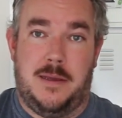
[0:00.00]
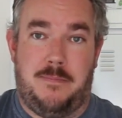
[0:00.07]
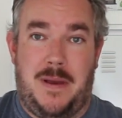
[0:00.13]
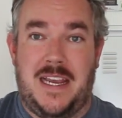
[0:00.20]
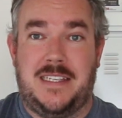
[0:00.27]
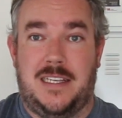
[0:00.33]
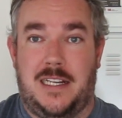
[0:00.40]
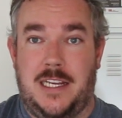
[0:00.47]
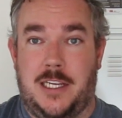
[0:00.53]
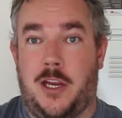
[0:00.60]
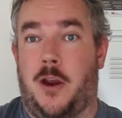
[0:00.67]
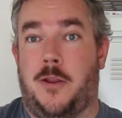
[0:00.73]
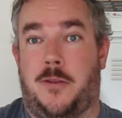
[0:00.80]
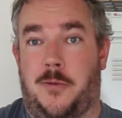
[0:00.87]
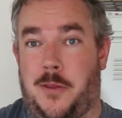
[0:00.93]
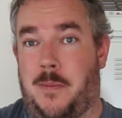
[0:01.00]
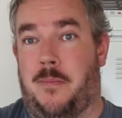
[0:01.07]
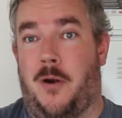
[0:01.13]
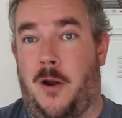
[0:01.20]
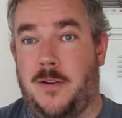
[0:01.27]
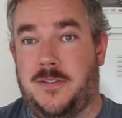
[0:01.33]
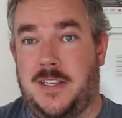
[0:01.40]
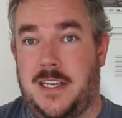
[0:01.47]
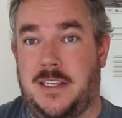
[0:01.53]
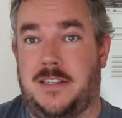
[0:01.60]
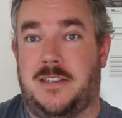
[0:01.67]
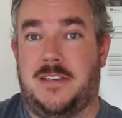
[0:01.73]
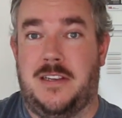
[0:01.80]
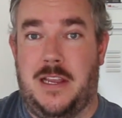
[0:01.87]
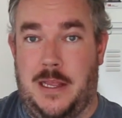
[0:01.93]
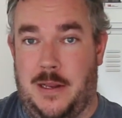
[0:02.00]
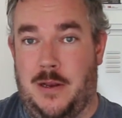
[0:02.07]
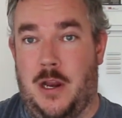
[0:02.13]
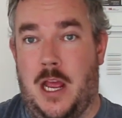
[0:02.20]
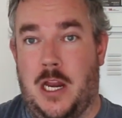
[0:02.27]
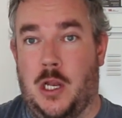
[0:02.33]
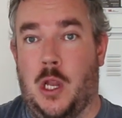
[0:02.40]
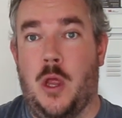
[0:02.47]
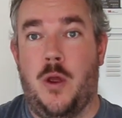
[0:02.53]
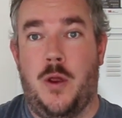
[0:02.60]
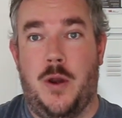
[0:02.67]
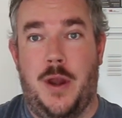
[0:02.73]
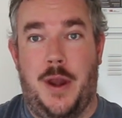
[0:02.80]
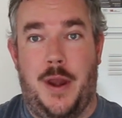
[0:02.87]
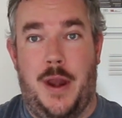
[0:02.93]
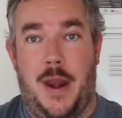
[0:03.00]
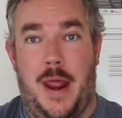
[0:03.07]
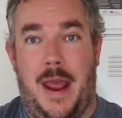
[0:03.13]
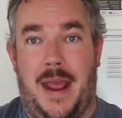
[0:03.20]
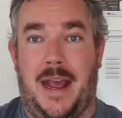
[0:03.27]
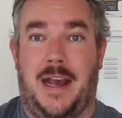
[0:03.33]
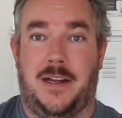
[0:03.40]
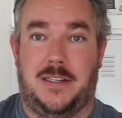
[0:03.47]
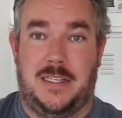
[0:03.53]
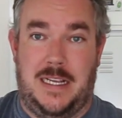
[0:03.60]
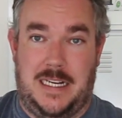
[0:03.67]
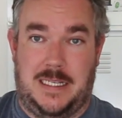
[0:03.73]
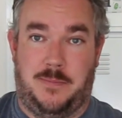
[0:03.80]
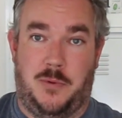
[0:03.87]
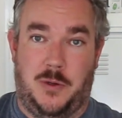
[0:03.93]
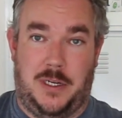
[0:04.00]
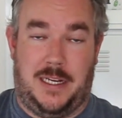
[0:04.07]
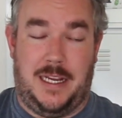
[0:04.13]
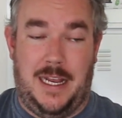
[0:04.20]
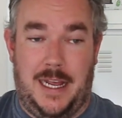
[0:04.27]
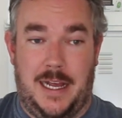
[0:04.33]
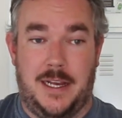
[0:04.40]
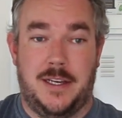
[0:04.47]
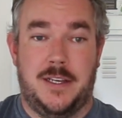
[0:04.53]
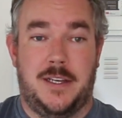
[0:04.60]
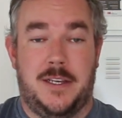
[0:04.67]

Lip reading: basically go through the process and learn how to export a car